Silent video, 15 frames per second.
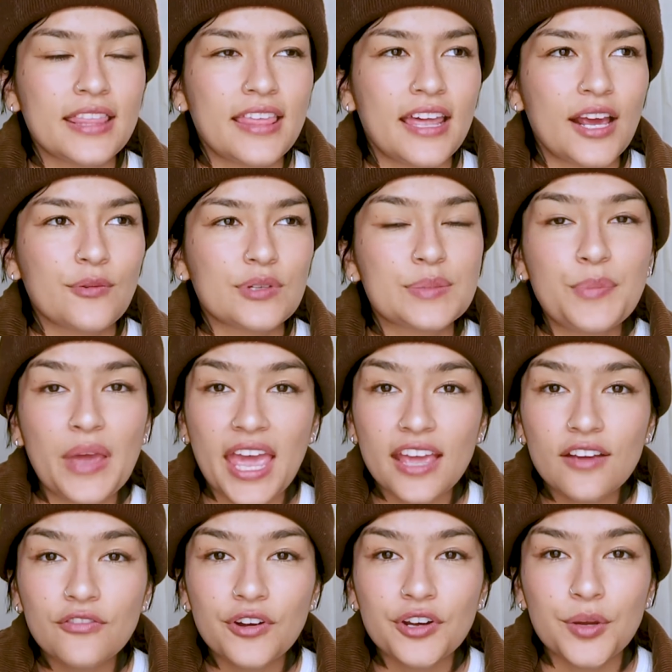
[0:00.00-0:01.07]
that I was
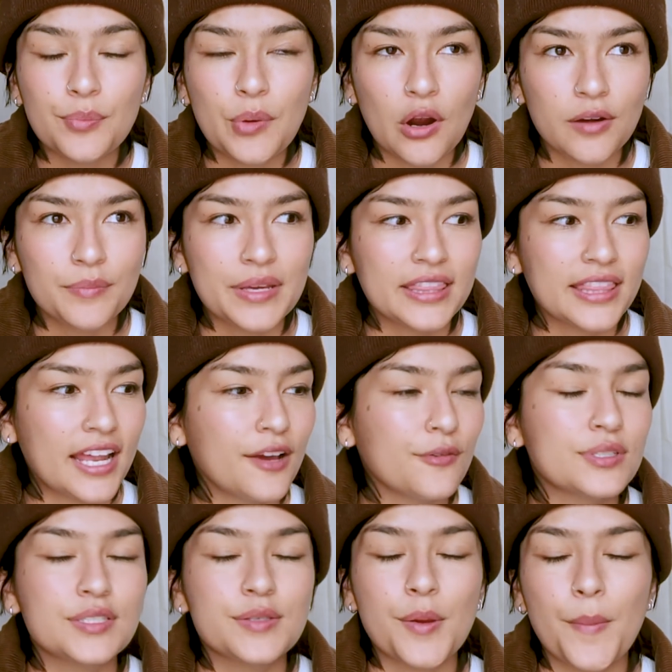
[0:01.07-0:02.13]
paying for an apartment that I
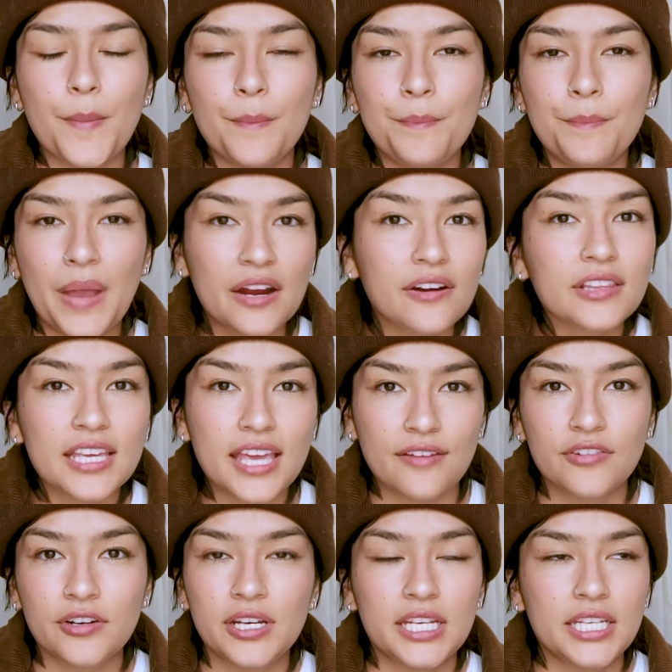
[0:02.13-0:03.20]
was barely
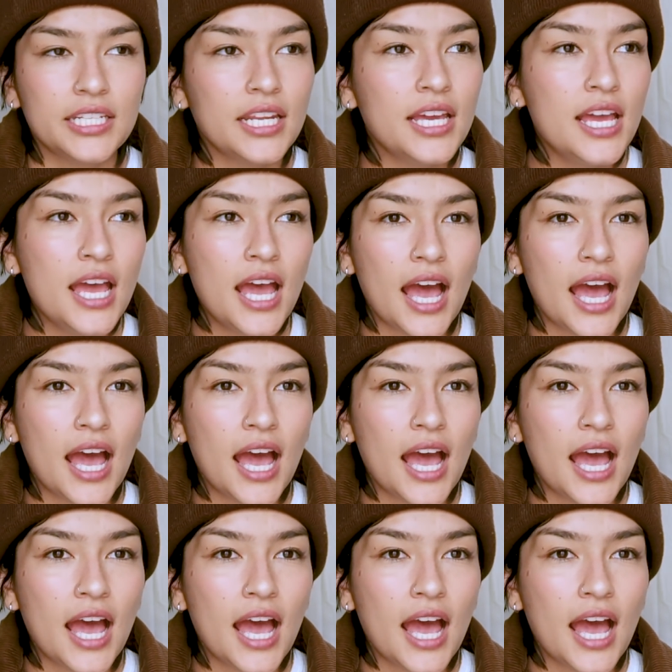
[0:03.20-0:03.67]
ever in.